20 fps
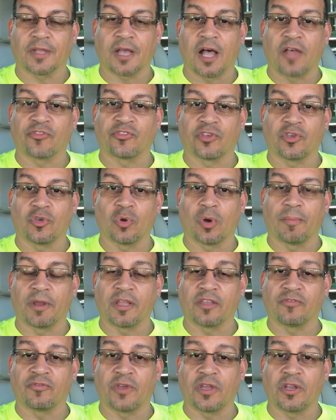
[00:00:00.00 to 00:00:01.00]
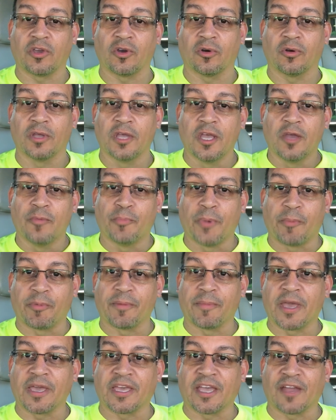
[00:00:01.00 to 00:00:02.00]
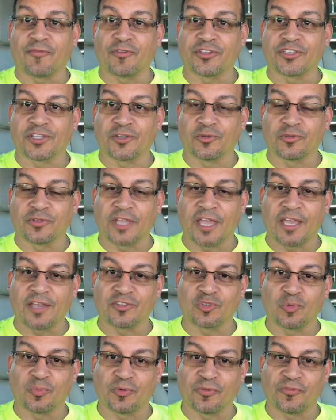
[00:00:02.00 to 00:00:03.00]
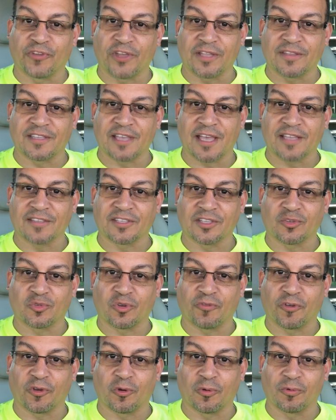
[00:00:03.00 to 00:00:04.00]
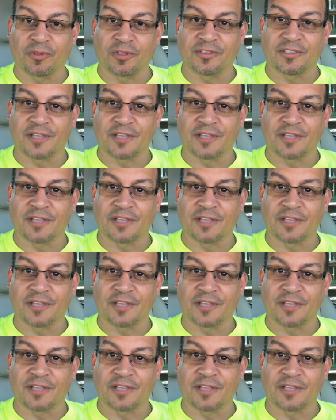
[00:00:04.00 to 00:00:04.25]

I'll see you on my next video. Remember to make every single day a super fantastic, terrific, over the